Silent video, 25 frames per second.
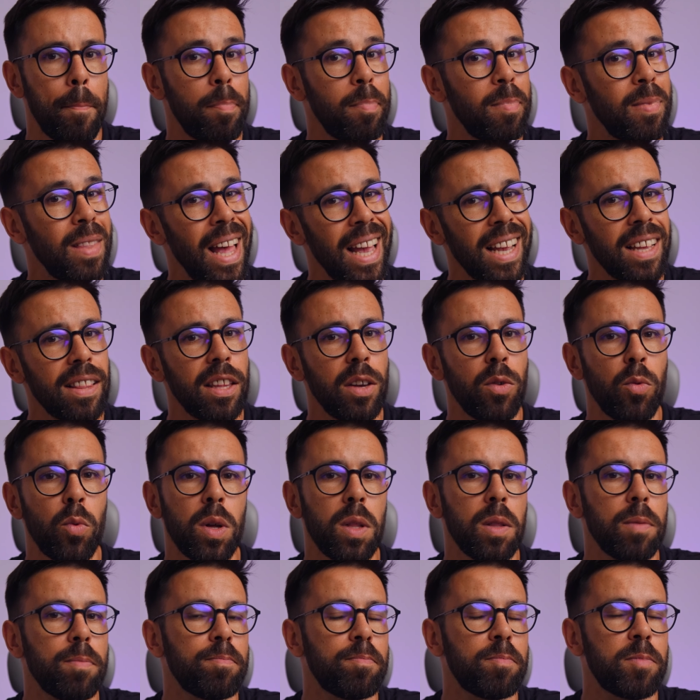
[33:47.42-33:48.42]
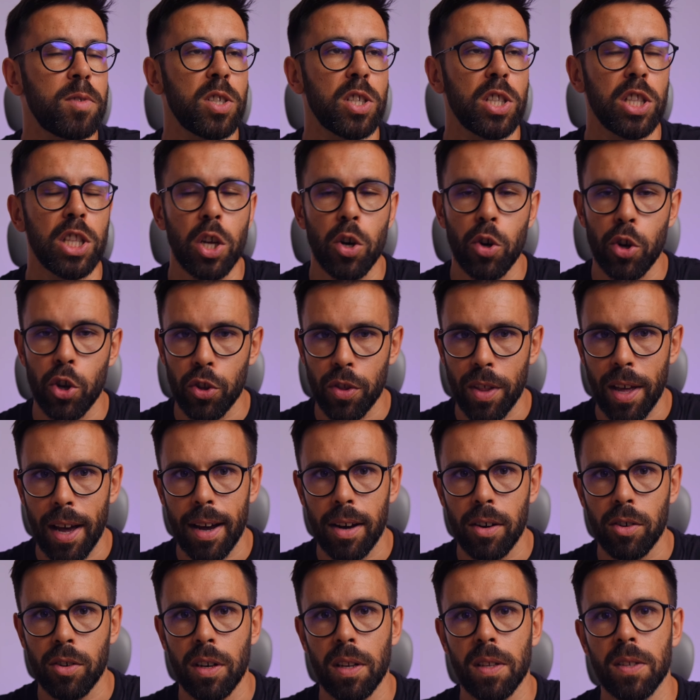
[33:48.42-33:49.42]
likely will slow you
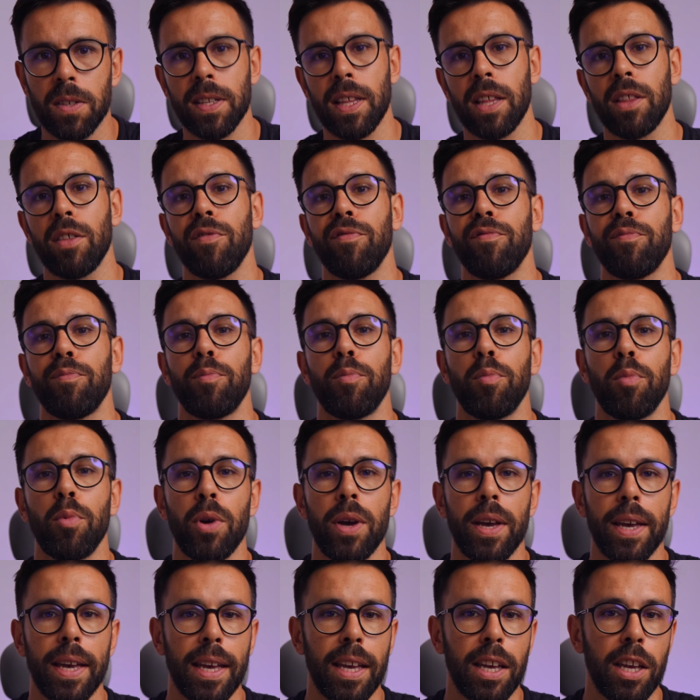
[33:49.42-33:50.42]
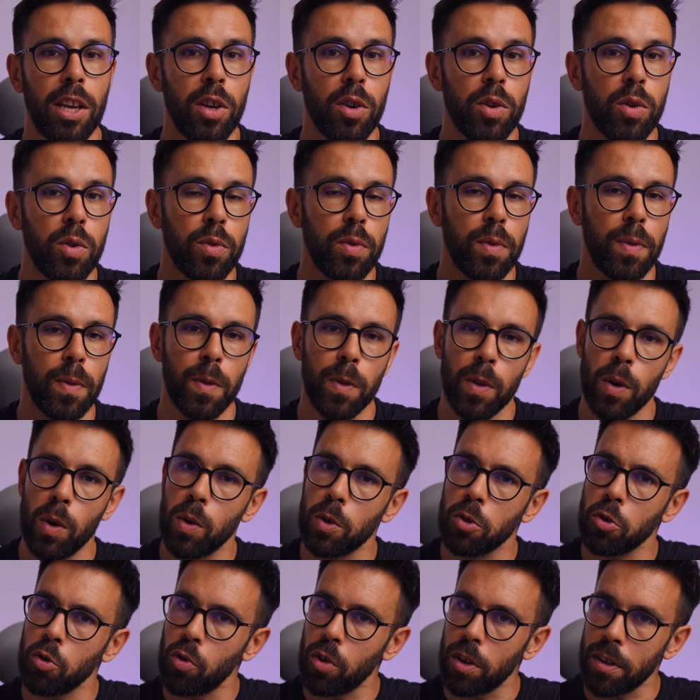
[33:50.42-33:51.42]
down instead of bringing you
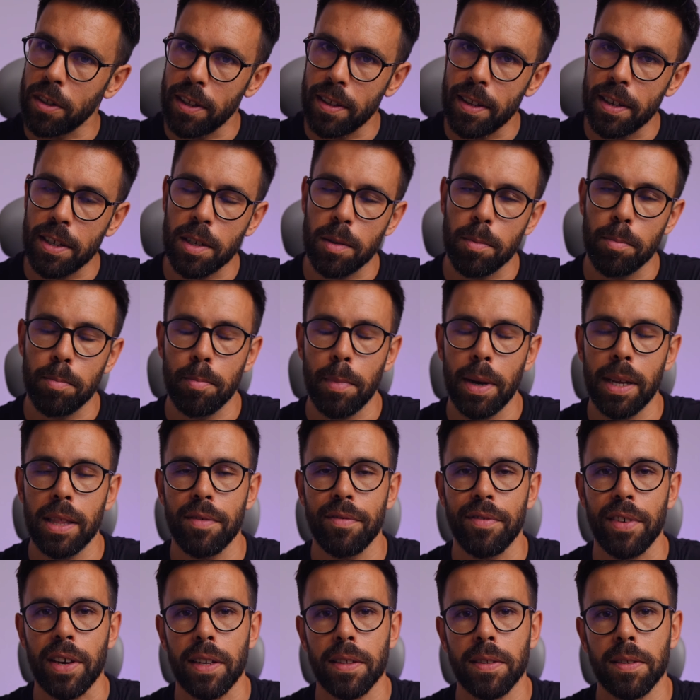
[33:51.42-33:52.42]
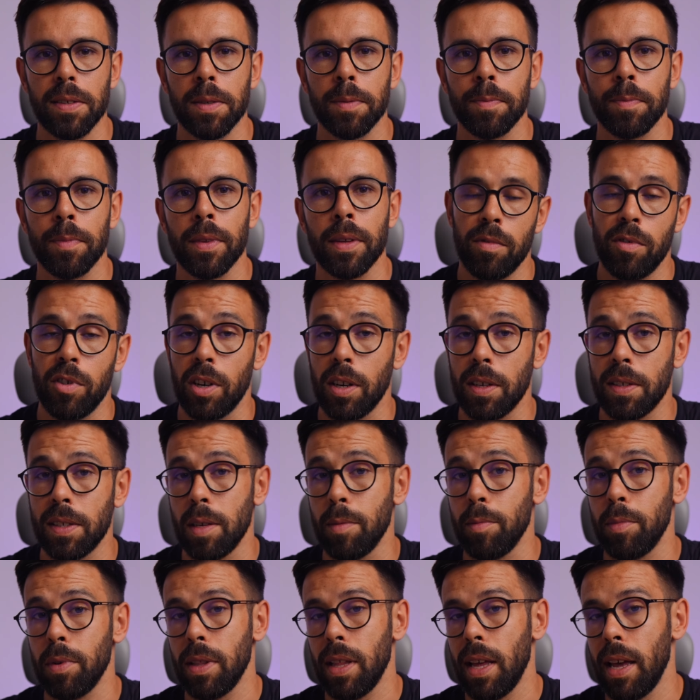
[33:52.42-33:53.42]
those coordination benefits. For
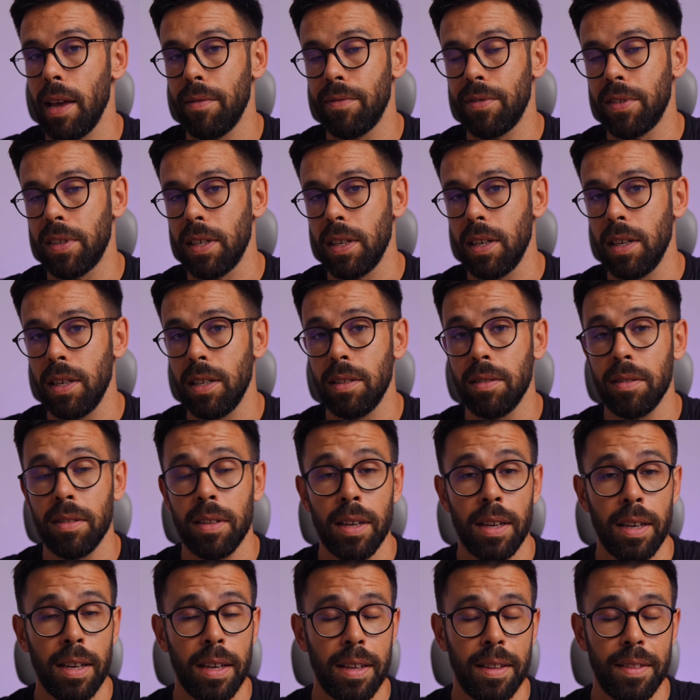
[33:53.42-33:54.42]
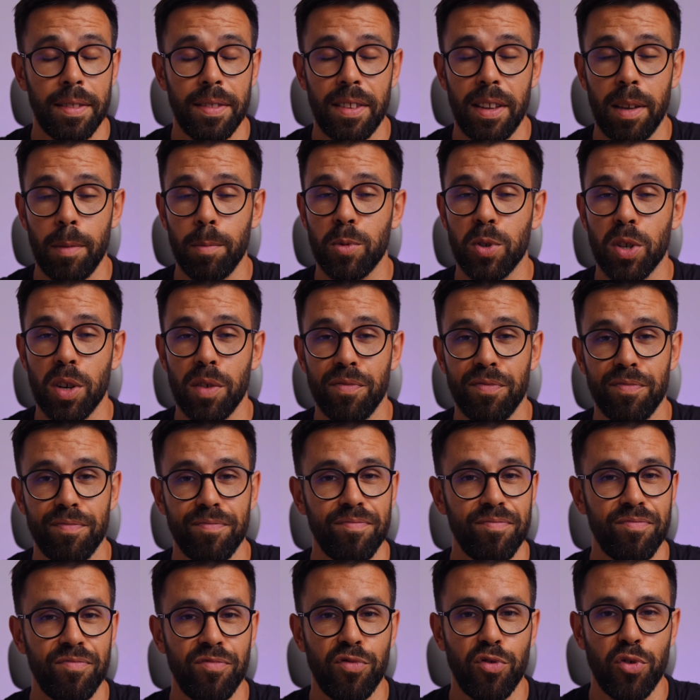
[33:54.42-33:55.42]
example, I have seen teams of
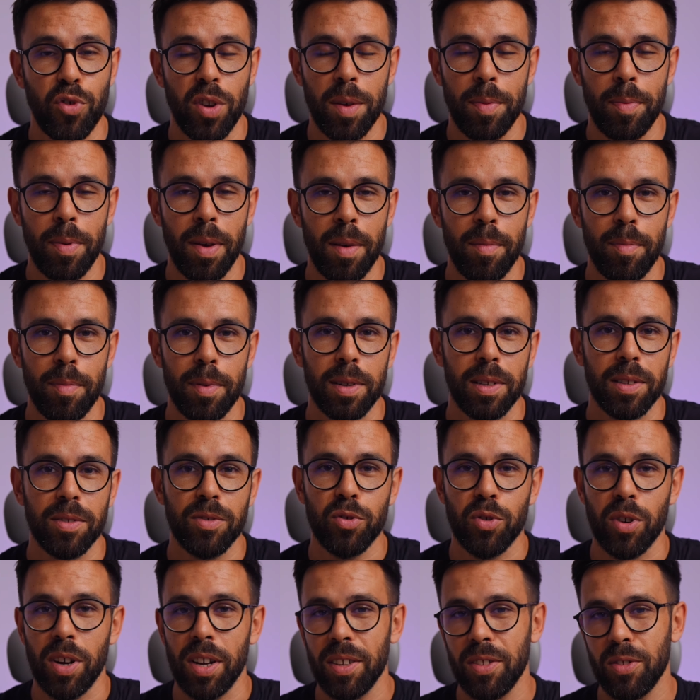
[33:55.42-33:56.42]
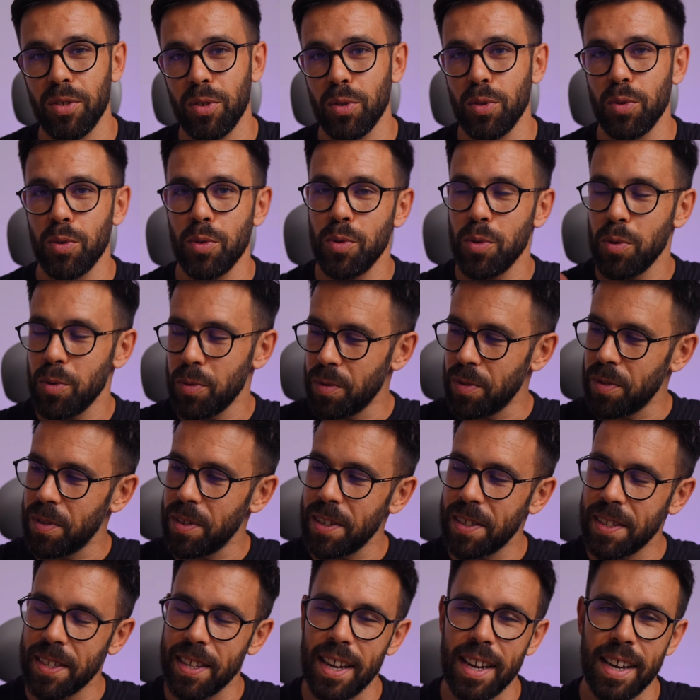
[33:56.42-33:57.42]
3 people trying to
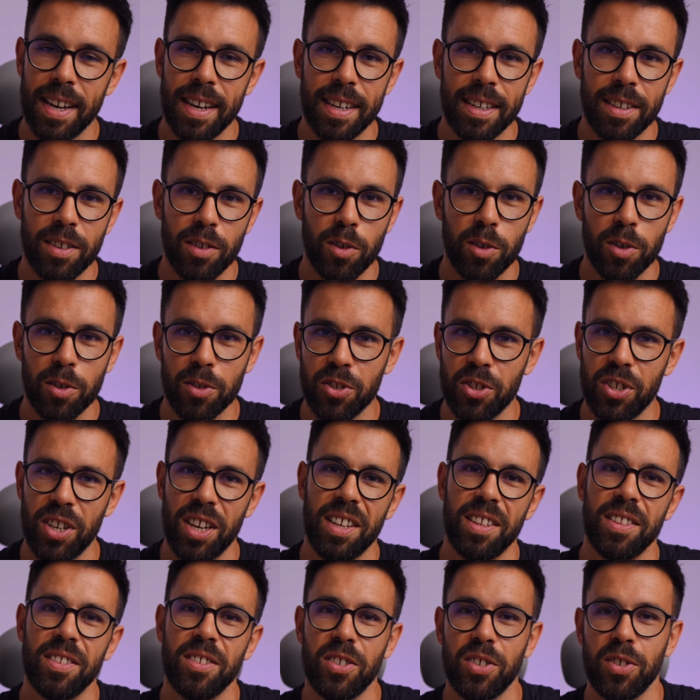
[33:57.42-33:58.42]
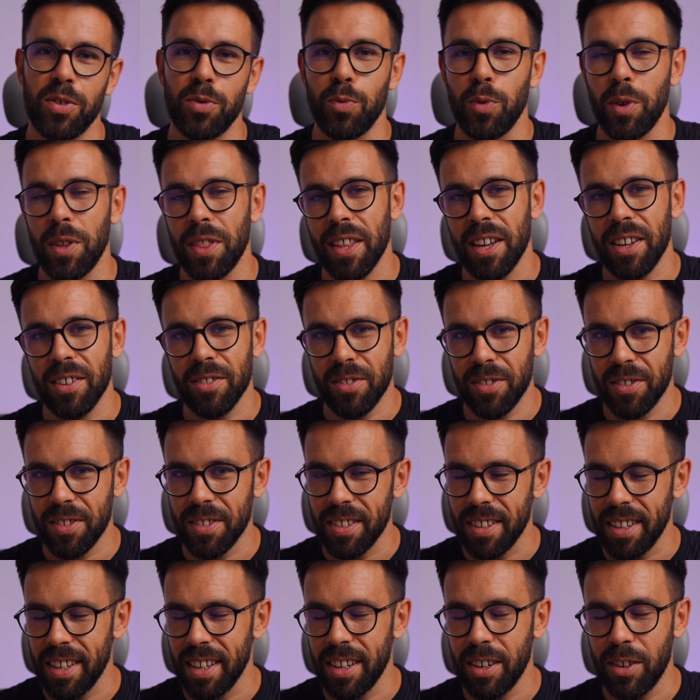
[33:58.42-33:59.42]
decide or change without
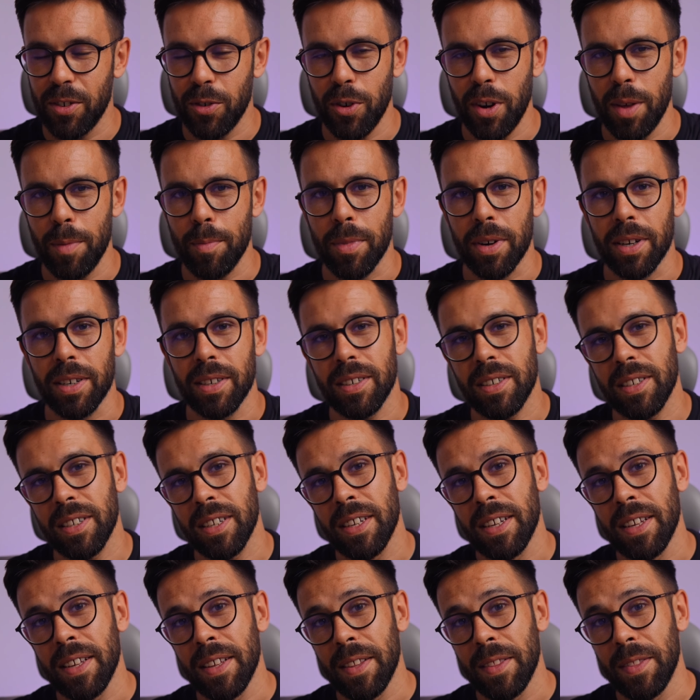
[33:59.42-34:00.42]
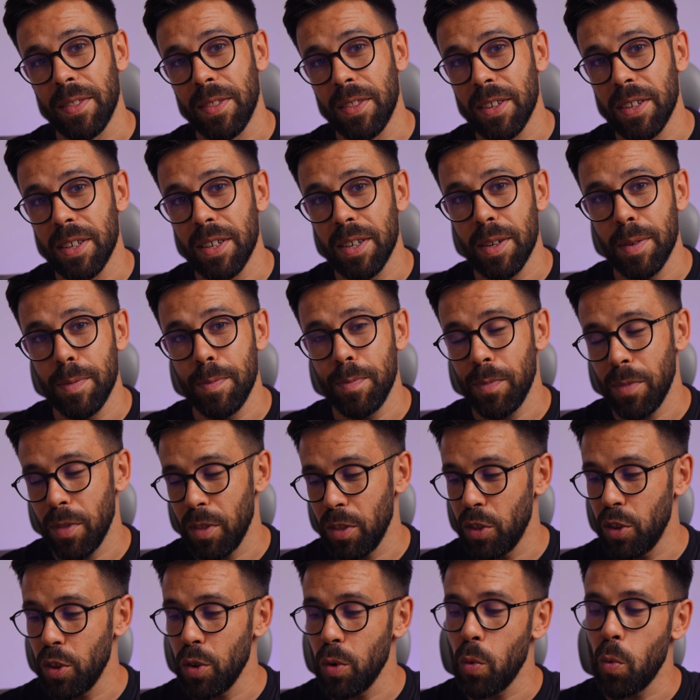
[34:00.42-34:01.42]
agreement
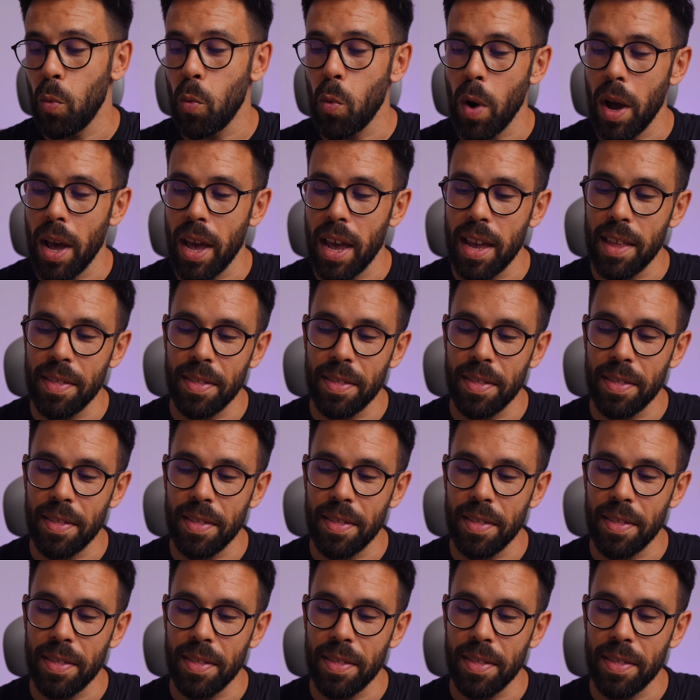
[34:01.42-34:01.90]
the way